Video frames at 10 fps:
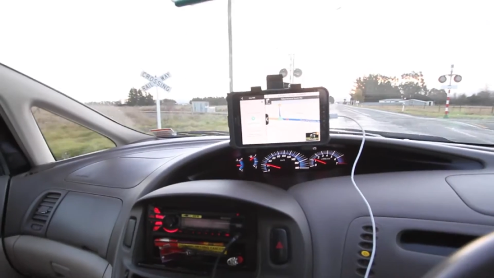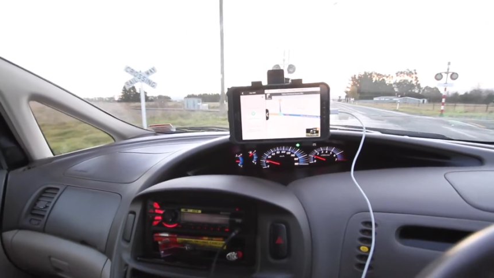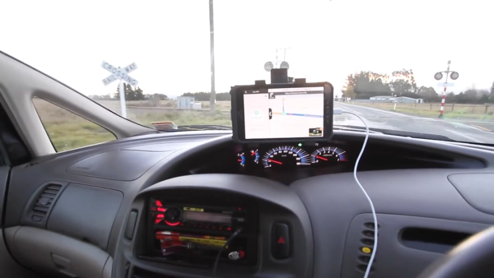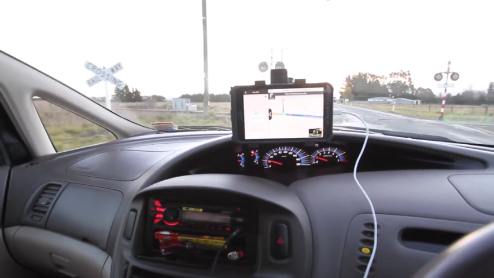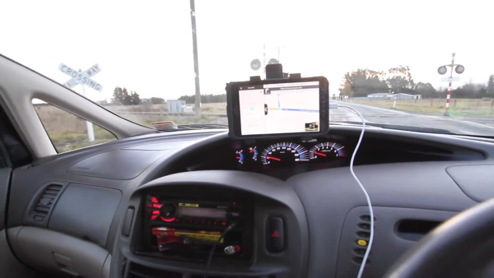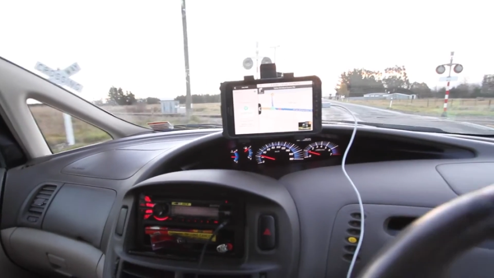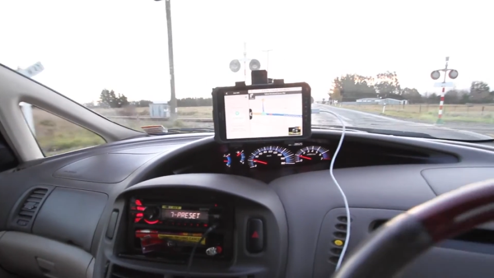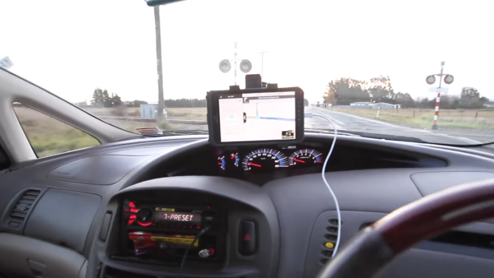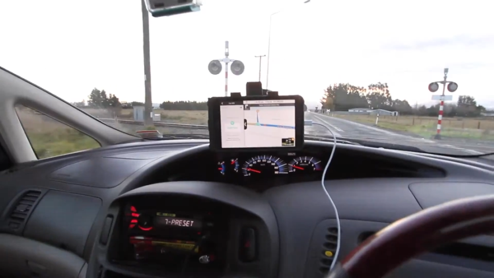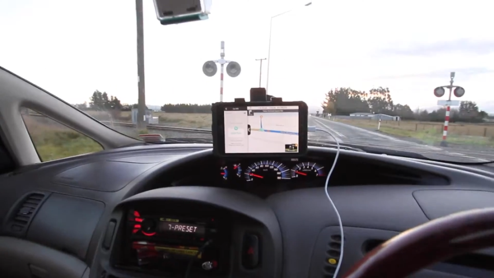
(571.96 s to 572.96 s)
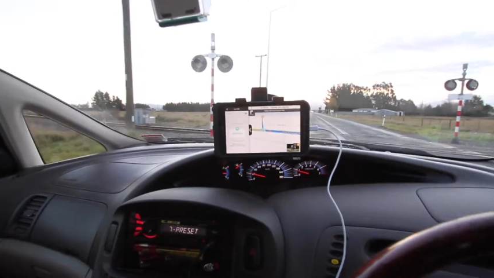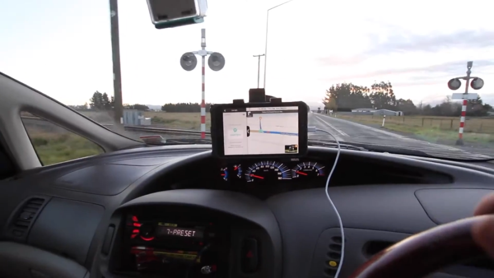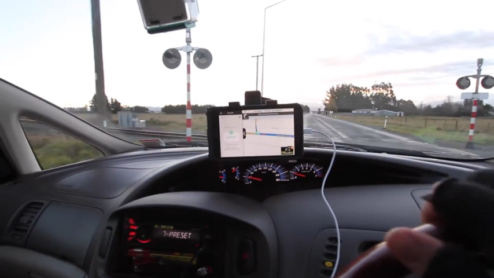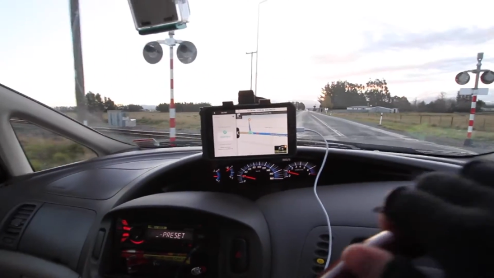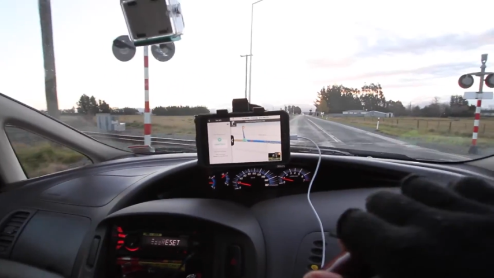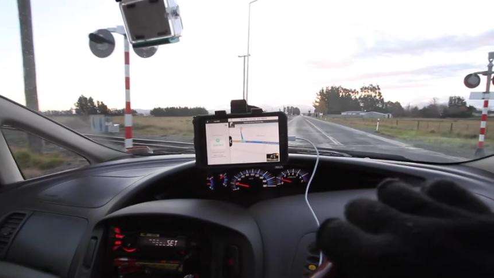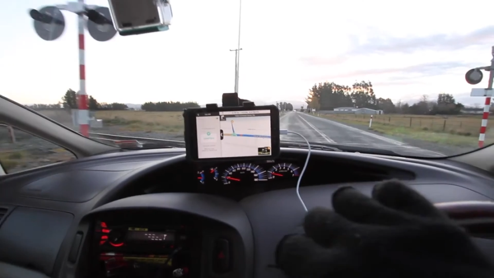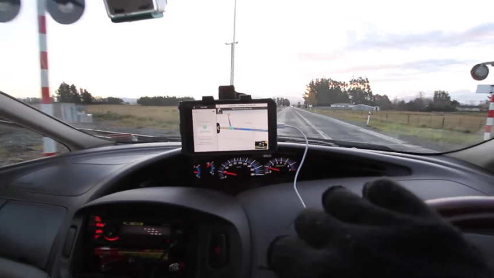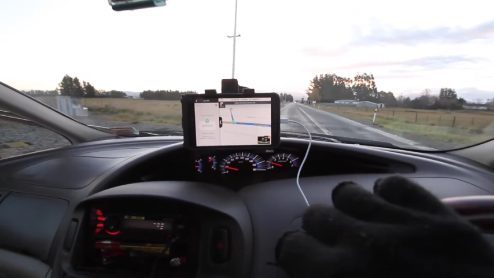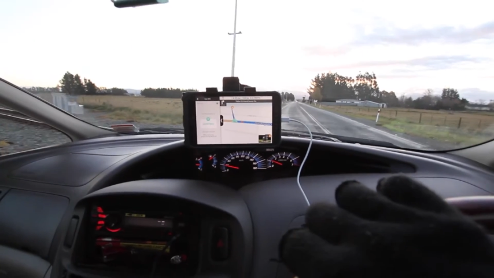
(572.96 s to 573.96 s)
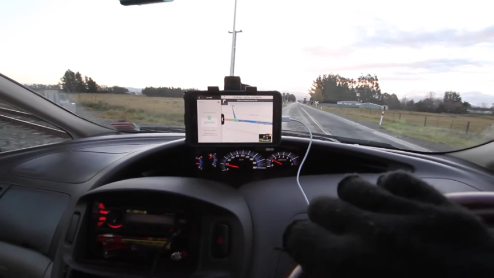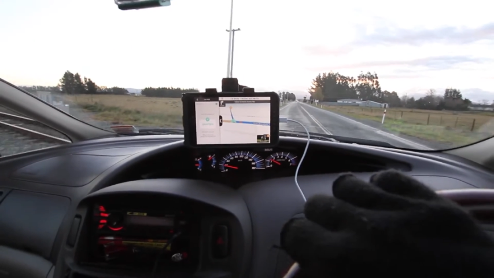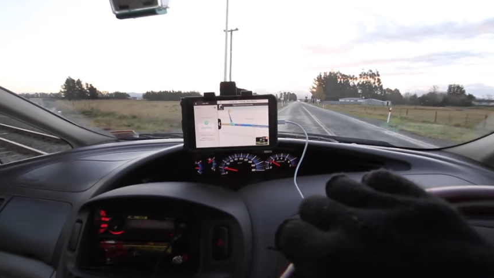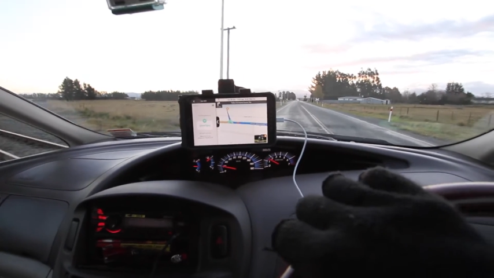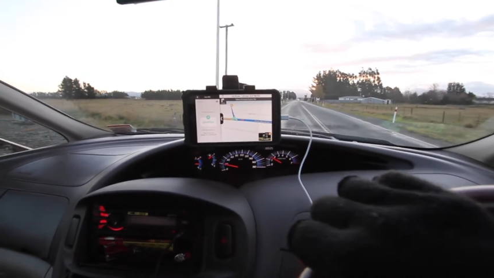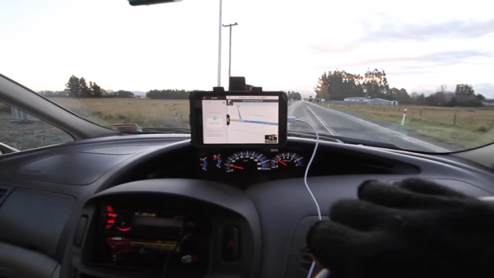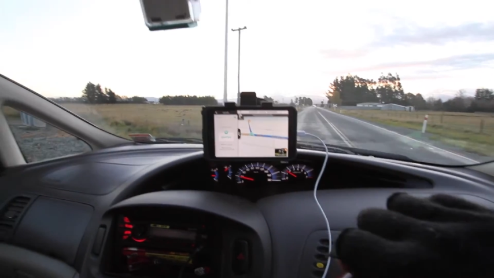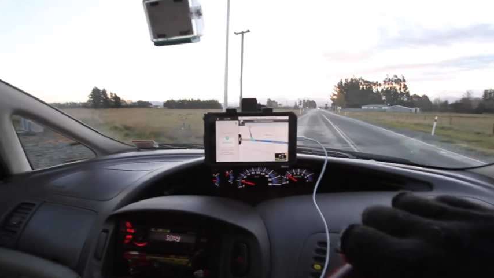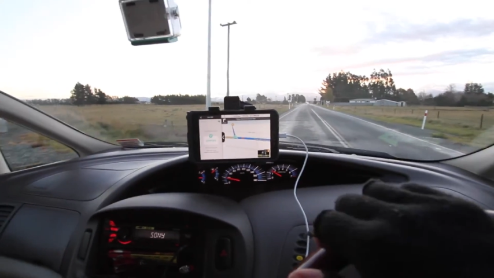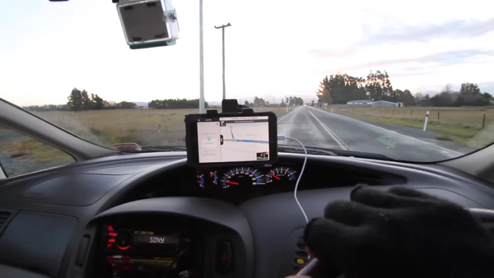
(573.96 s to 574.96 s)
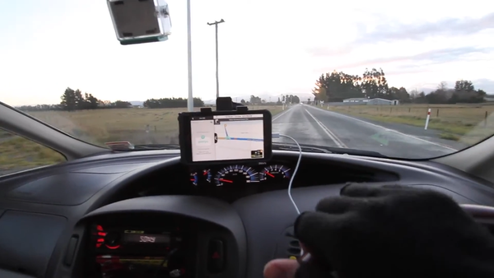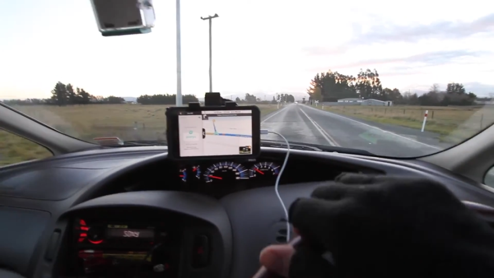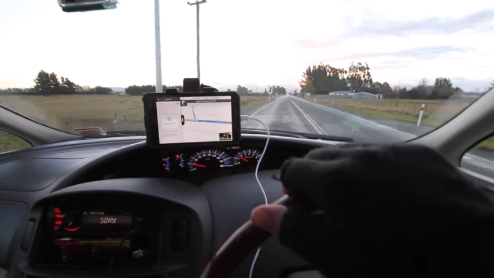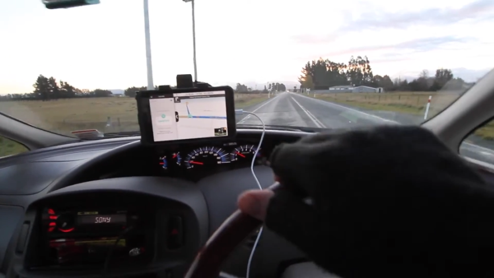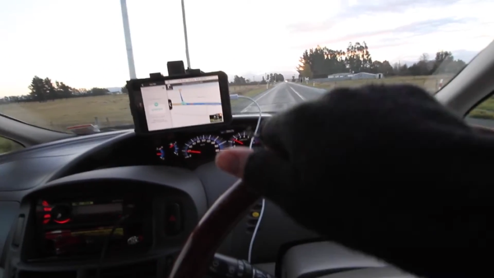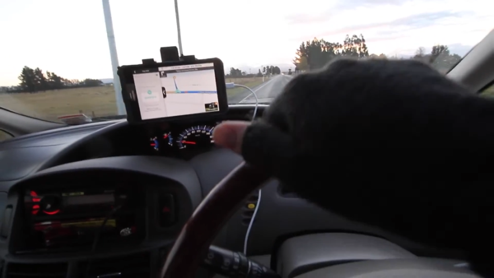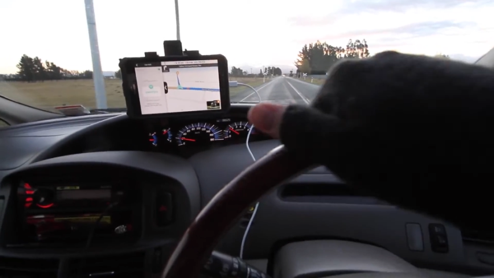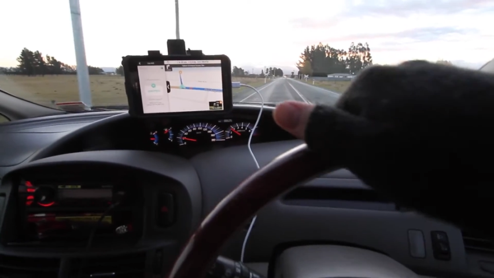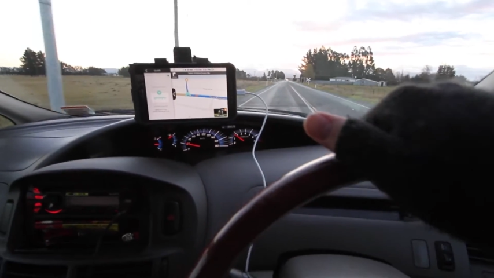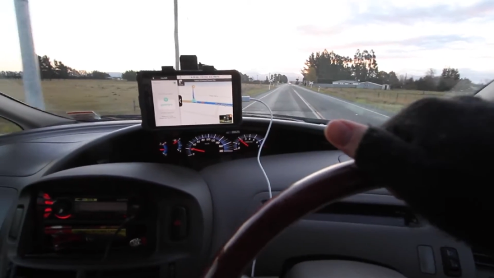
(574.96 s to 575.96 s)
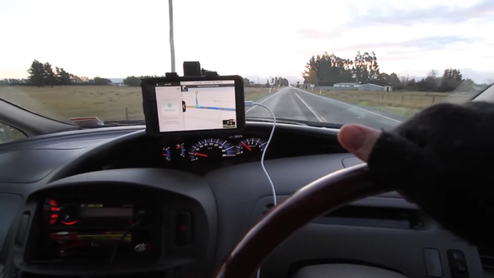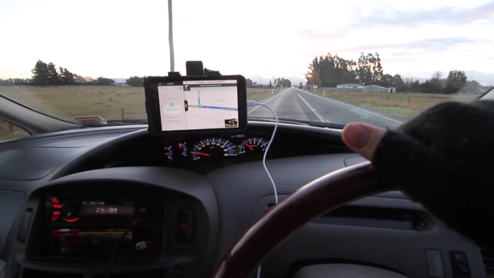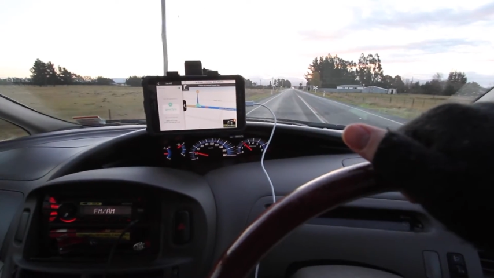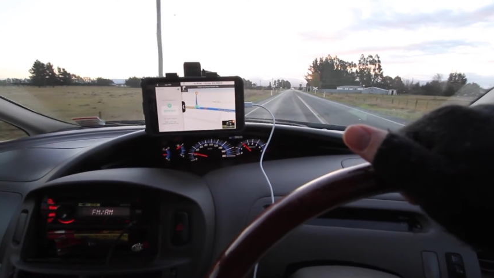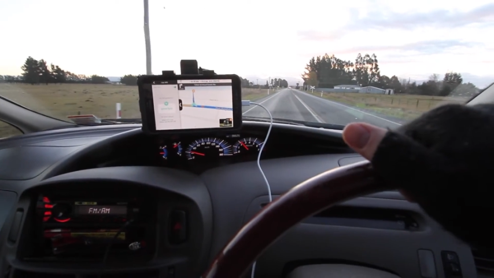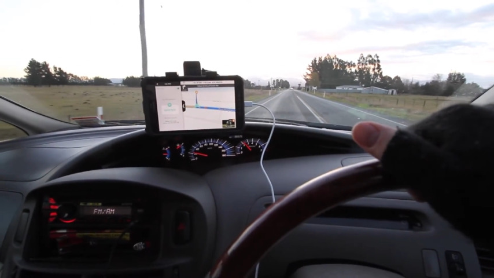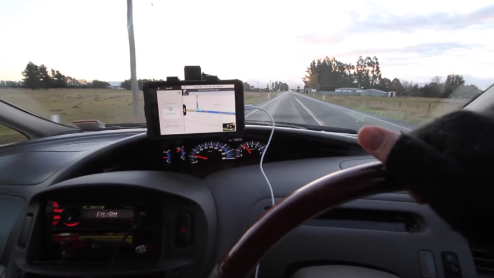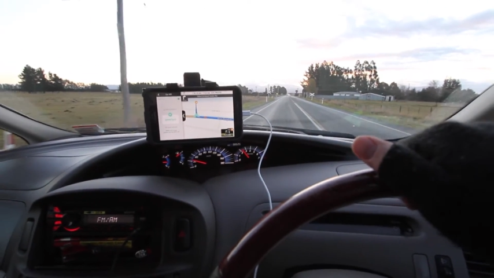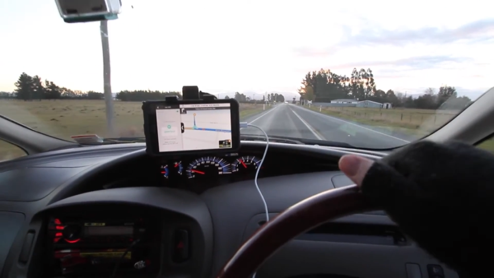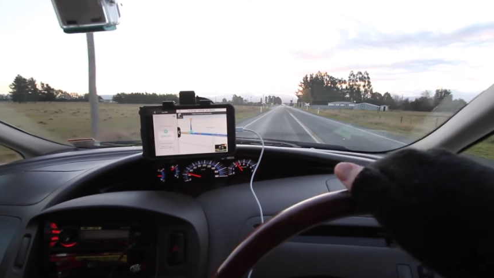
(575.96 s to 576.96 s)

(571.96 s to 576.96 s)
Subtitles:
Nobody's mouth can be seen.